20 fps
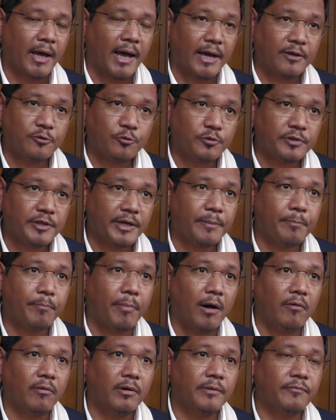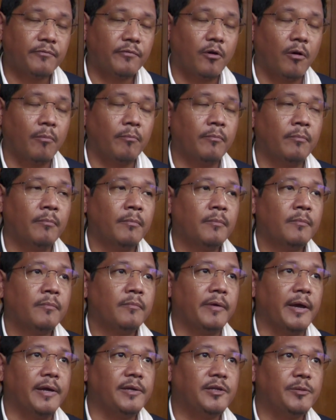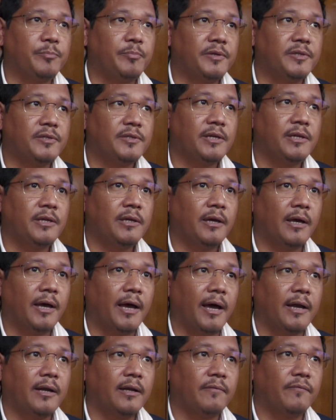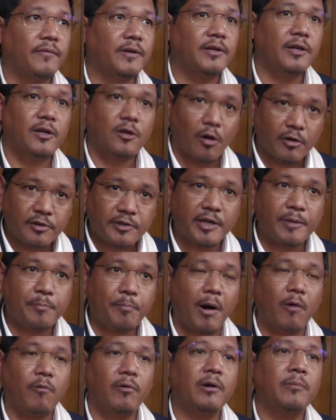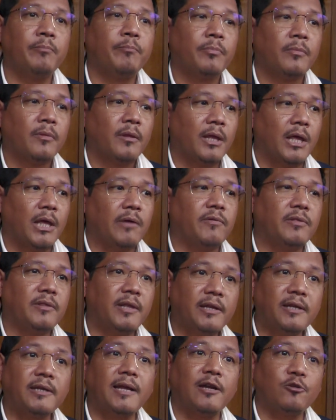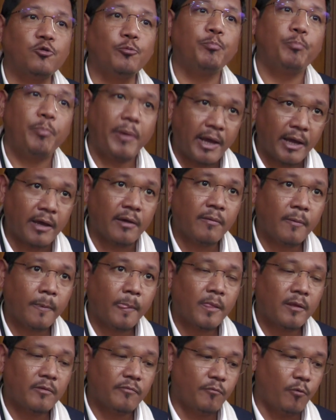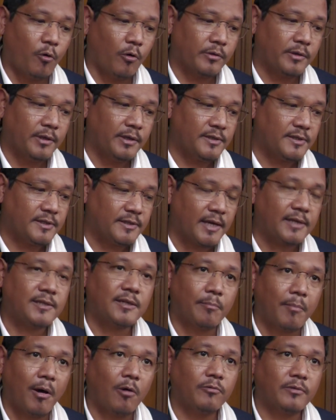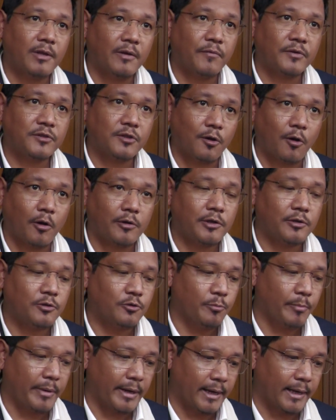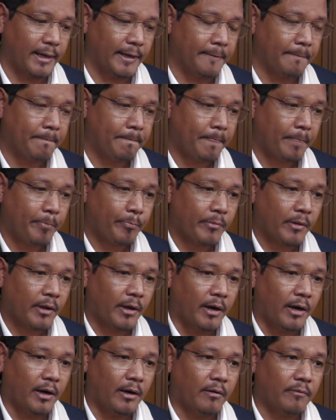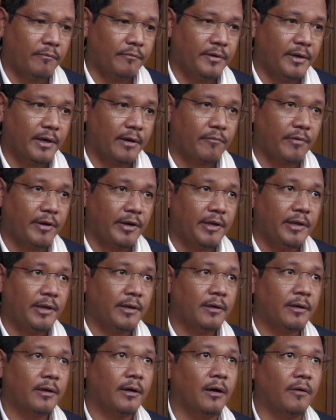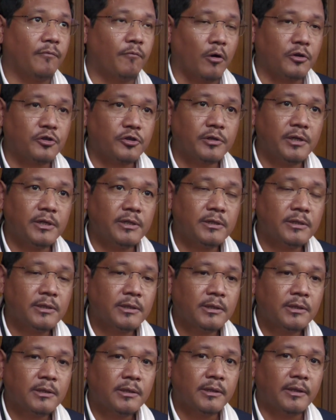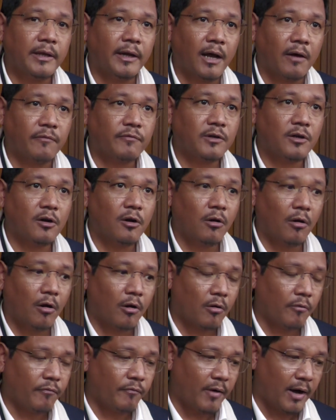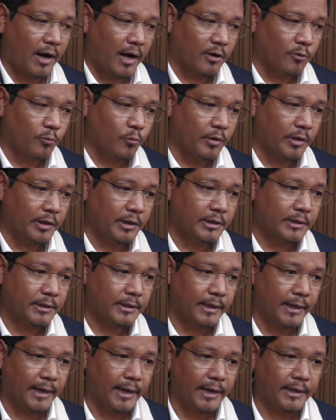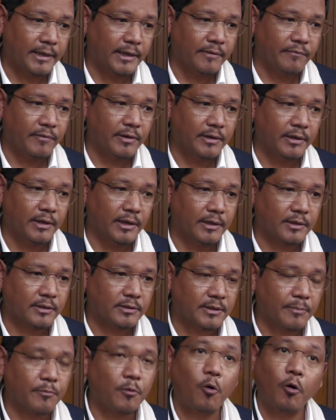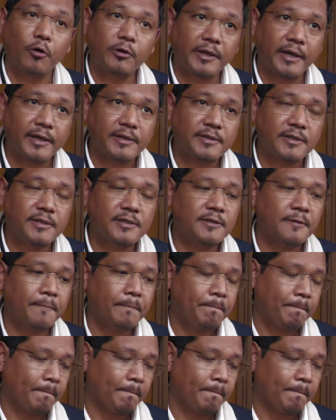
had to take power from NTPC and if it did not take power, even then it had to pay for the set amount that was allotted to Meghalaya. we are very fortunate that after a lot of hard work and even some court cases,